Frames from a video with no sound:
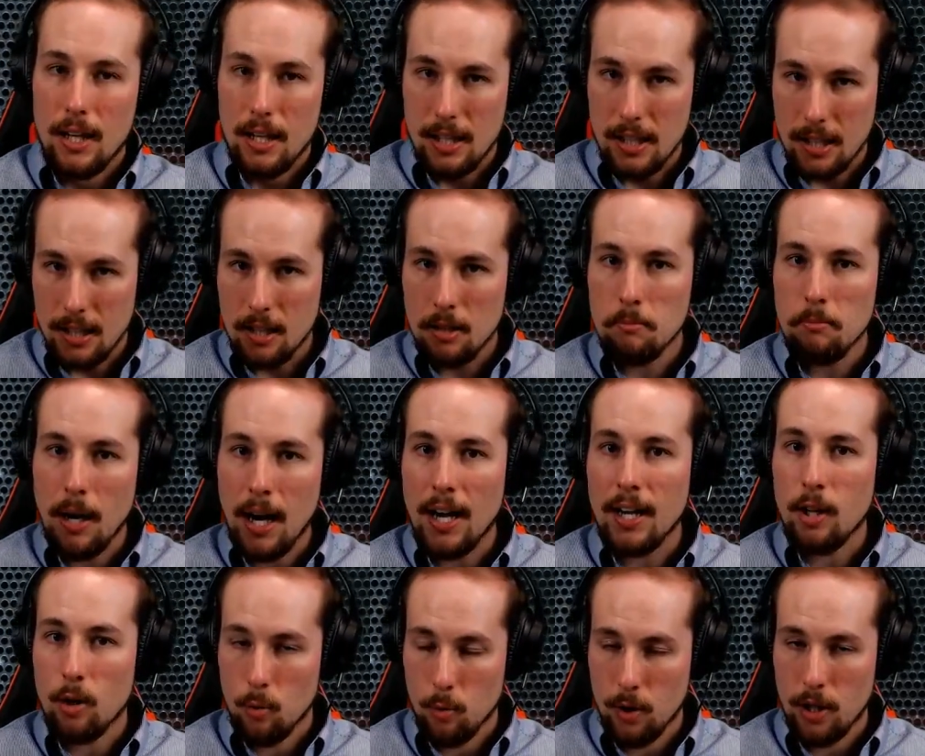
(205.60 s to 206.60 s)
in my
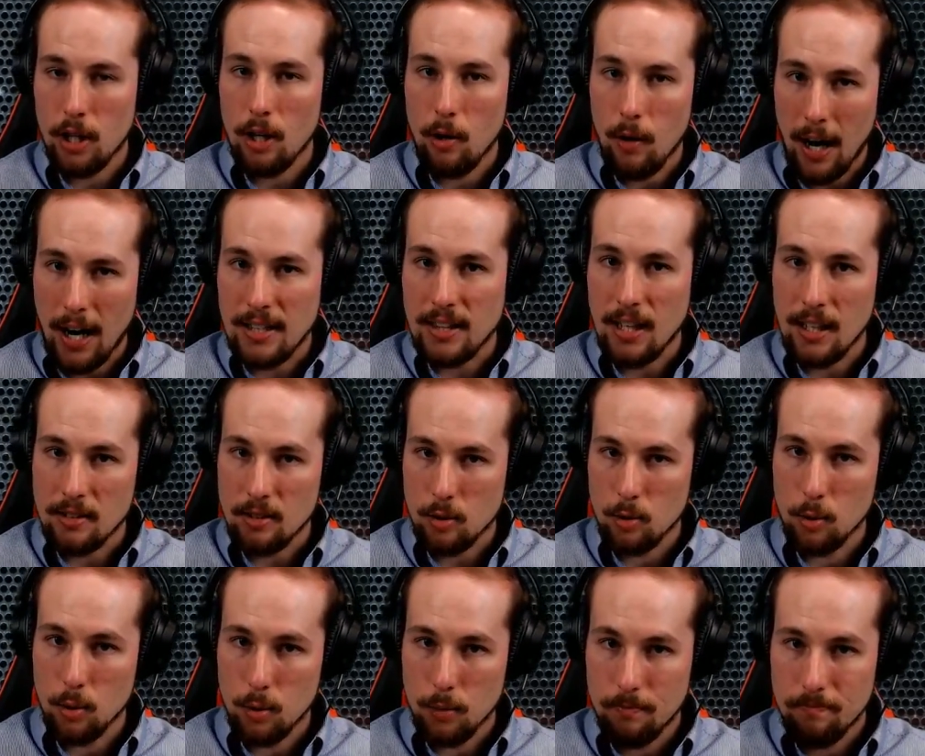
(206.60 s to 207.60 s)
career at that
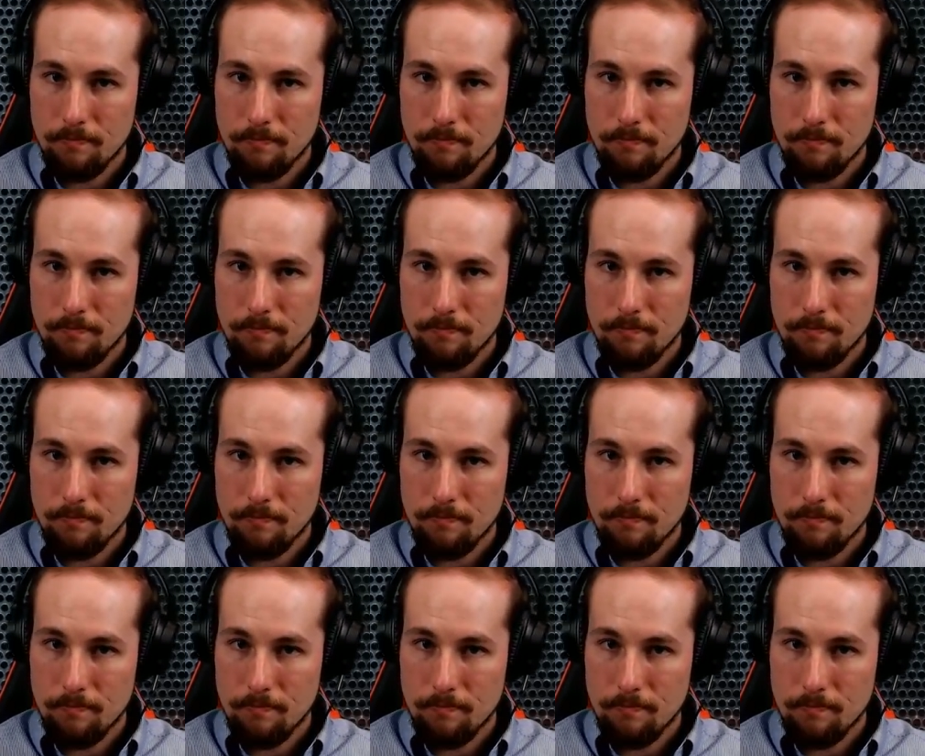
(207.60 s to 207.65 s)
school,